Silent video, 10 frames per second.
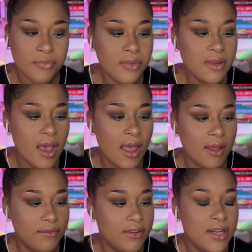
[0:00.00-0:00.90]
I have
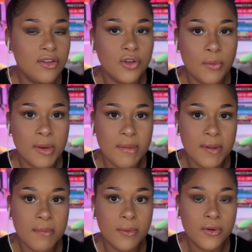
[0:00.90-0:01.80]
seen so many
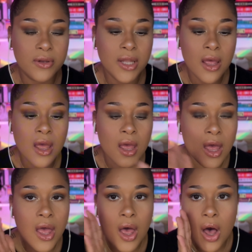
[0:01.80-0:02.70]
people
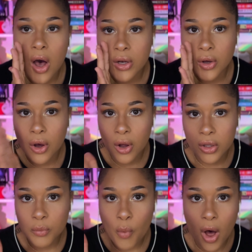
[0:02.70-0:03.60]
on all
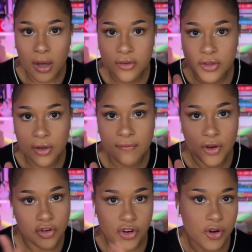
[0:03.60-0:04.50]
walks of their
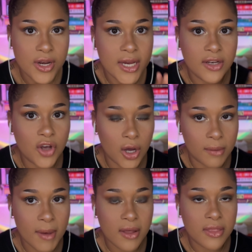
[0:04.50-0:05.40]
journey talk
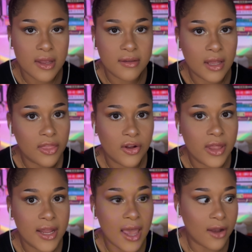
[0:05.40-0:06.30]
about this, and they're
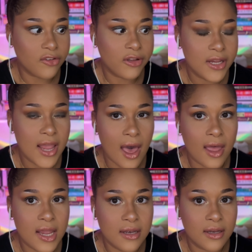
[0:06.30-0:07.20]
like, actually, yeah,
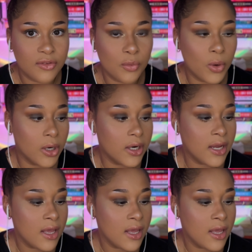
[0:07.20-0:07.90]
it does work.